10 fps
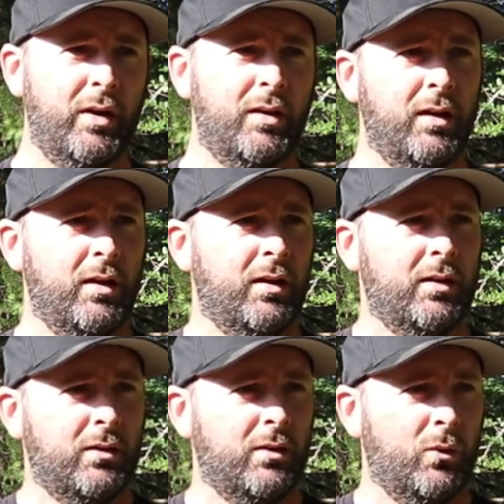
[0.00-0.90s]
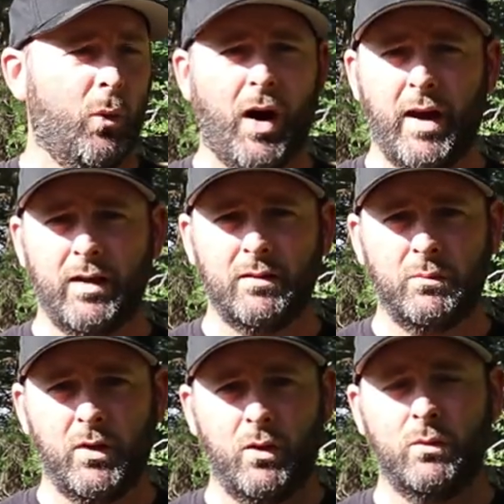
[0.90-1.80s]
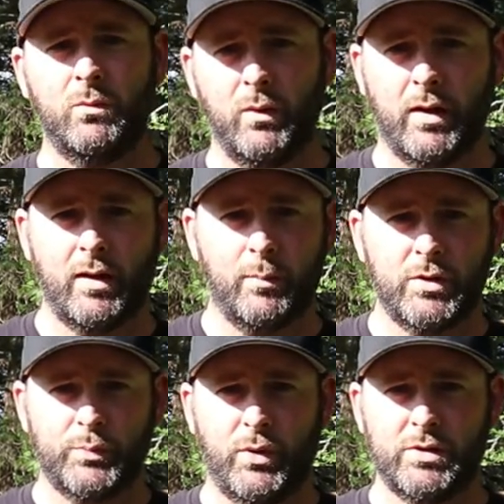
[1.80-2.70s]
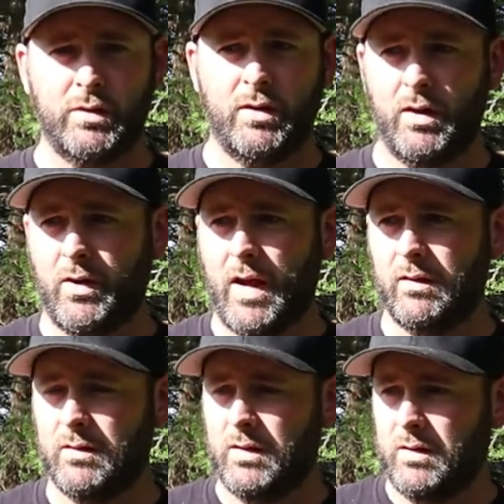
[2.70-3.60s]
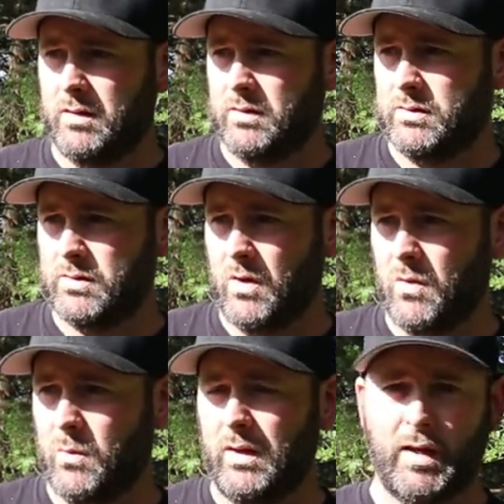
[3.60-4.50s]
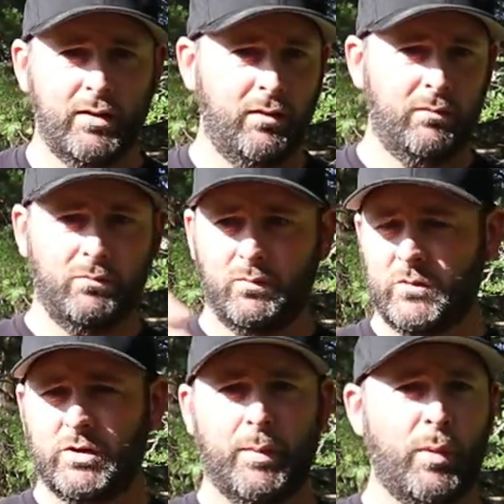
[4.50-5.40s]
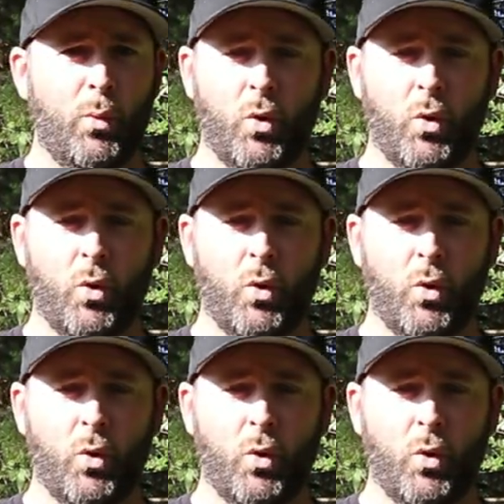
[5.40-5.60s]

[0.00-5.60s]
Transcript: but why? You know, we ended up just pushing the deer out. So we let skip the